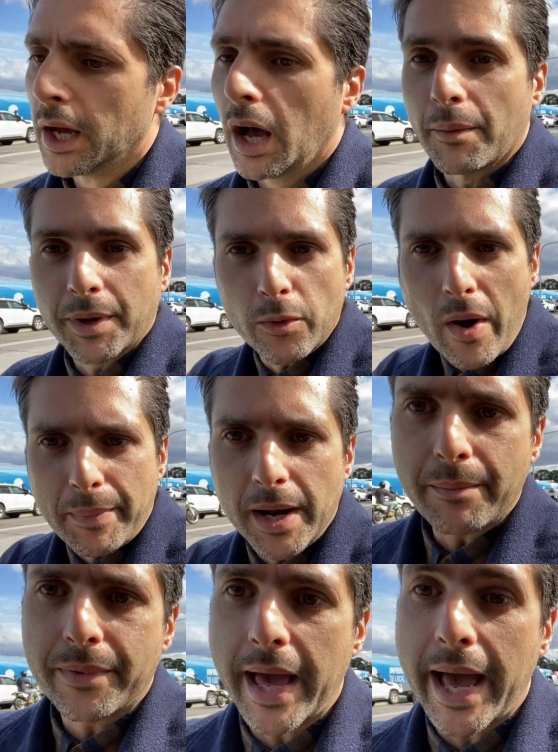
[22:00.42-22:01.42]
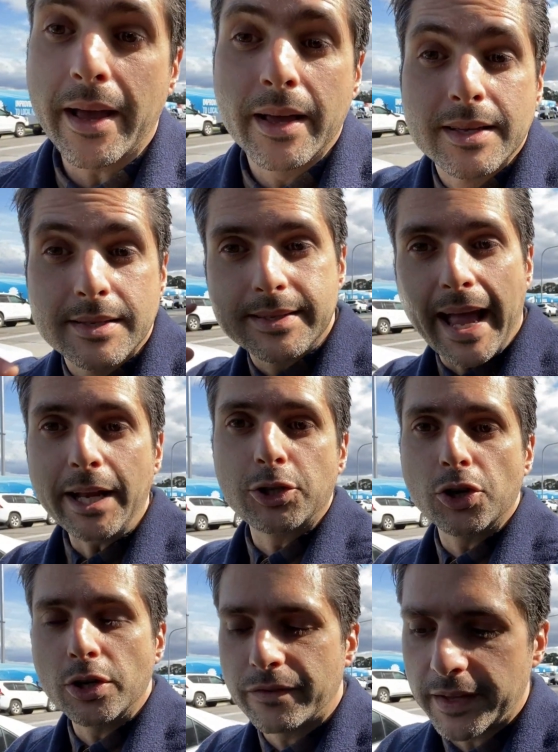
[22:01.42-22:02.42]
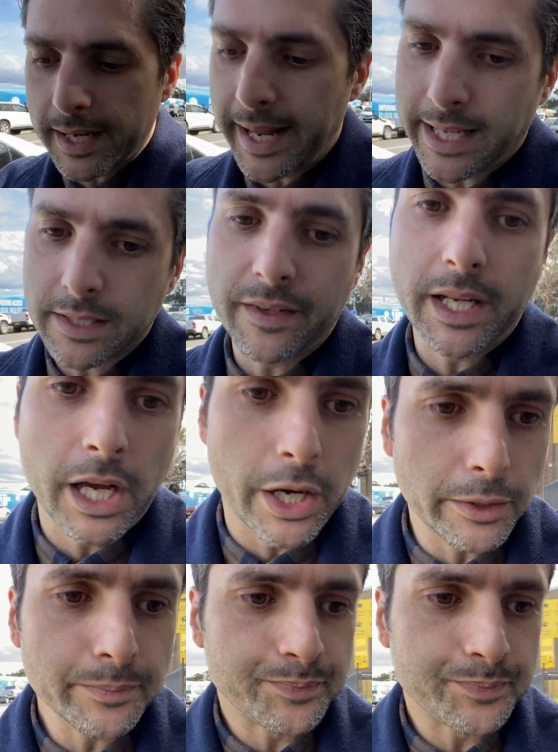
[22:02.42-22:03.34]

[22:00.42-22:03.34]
I'm going to wrap it up there. Stay tuned for the next video.